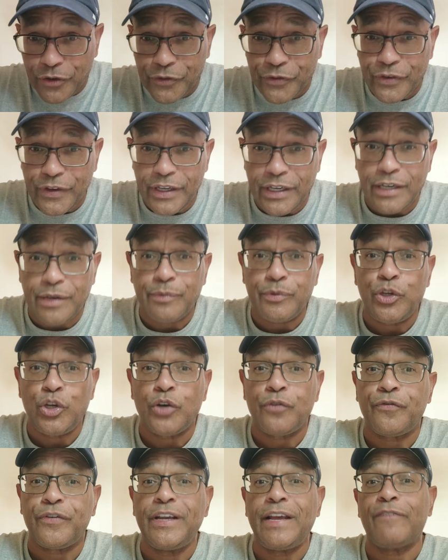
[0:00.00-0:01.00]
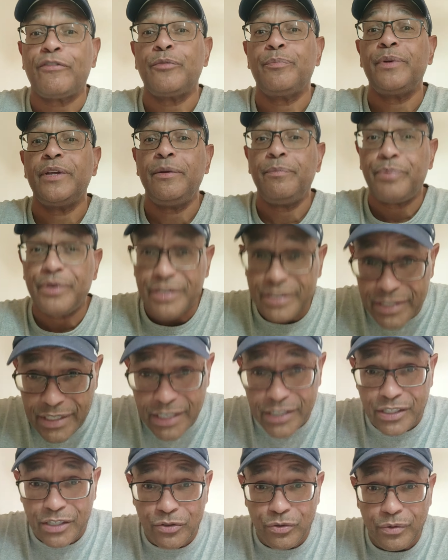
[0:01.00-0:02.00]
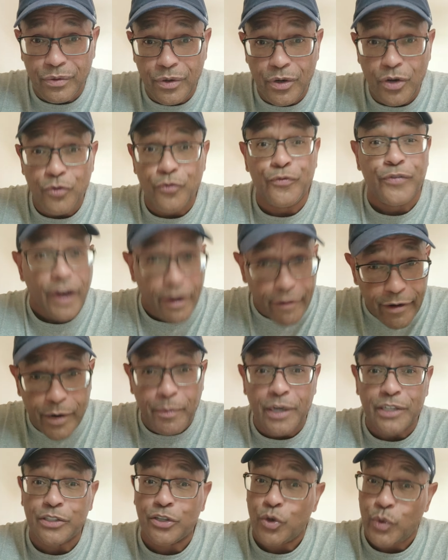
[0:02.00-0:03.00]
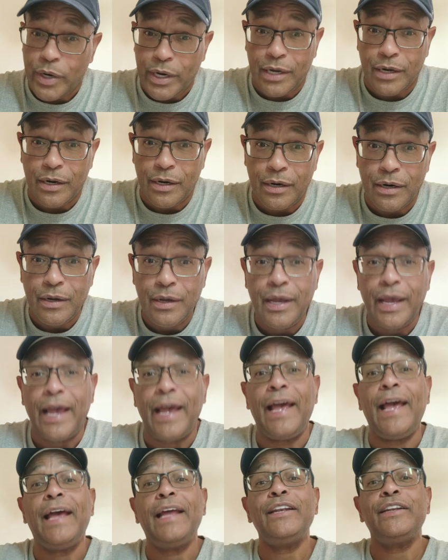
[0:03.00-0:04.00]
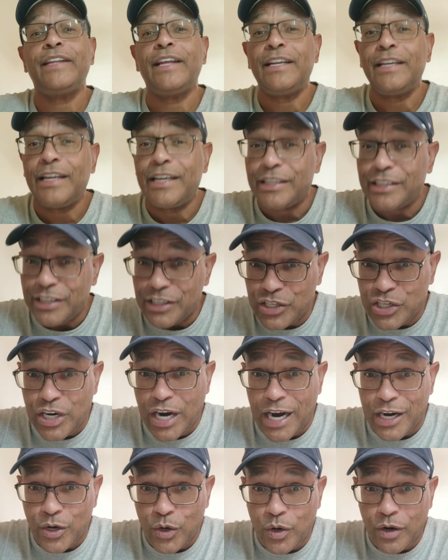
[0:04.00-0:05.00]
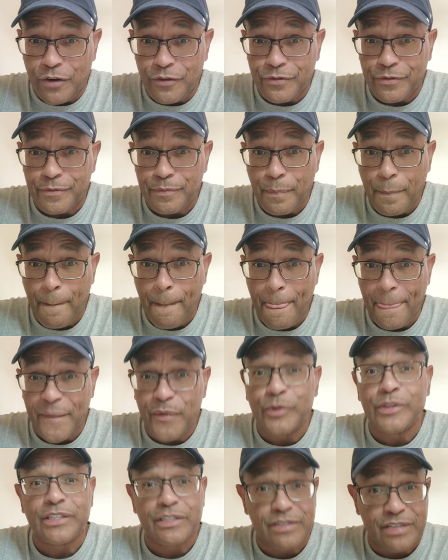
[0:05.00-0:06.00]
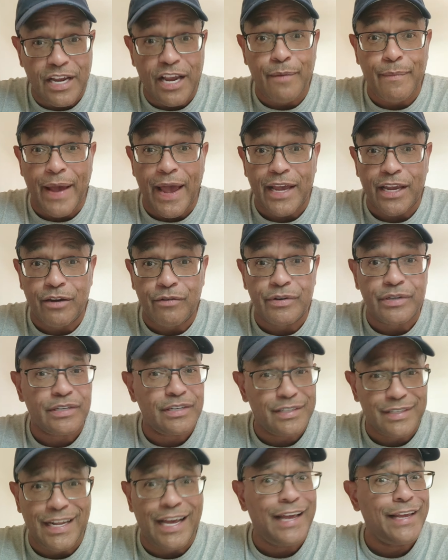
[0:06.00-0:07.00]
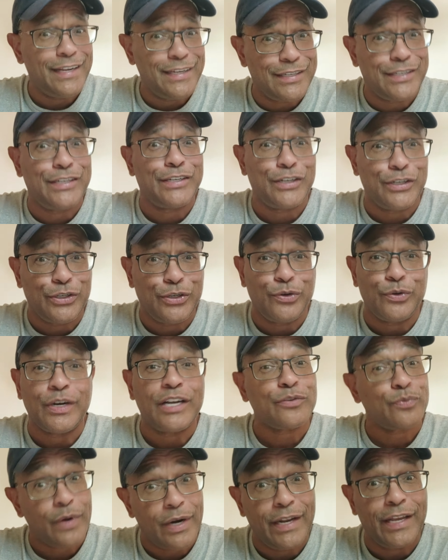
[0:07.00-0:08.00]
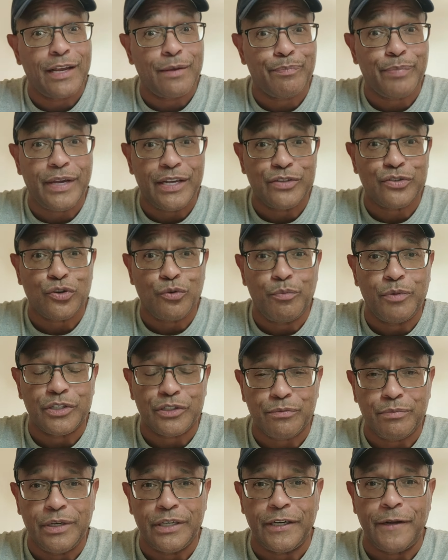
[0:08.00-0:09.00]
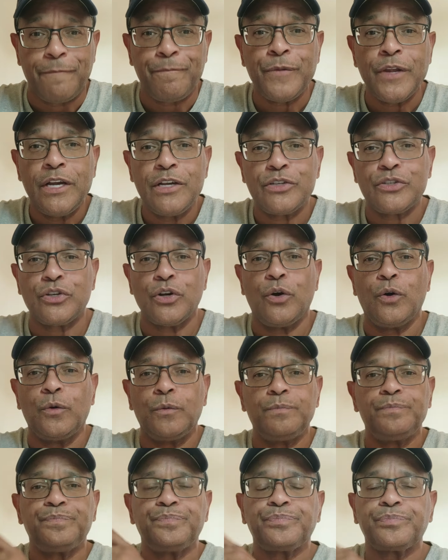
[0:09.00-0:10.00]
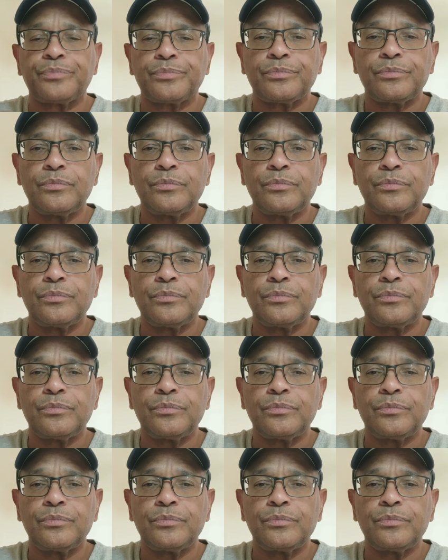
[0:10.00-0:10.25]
your feet. Your feet have to be in position very much quicker, and then get the shot off with the same accuracy. It's not easy to do. That's why they get paid so much money. So